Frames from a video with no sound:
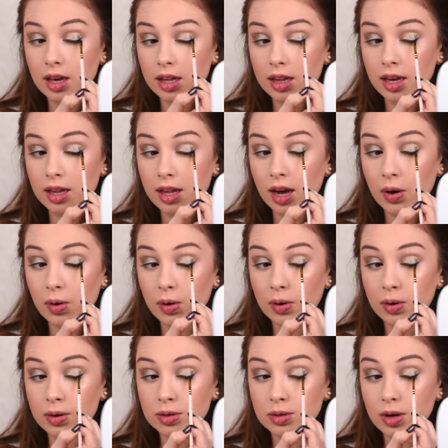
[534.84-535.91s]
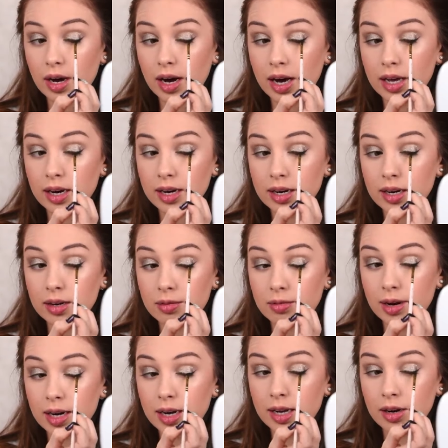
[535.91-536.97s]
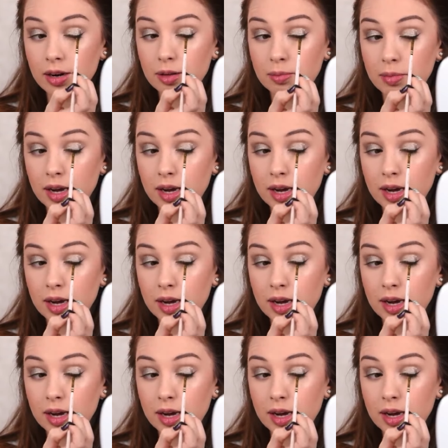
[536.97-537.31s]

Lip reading: And then I'll also add it right here on